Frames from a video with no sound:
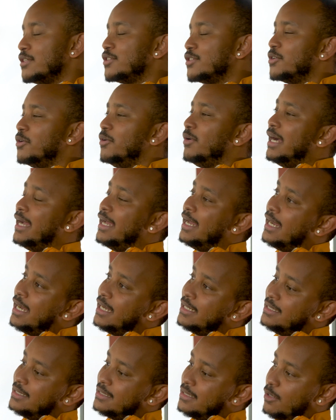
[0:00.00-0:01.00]
So I
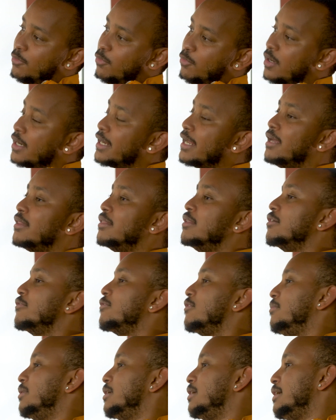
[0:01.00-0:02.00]
had a work ethic
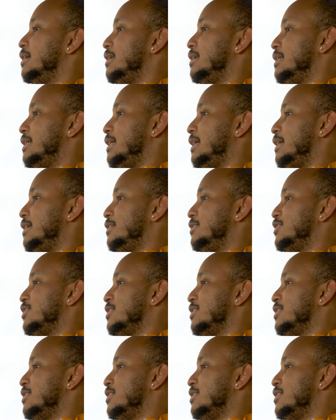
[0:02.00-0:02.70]
from an early age.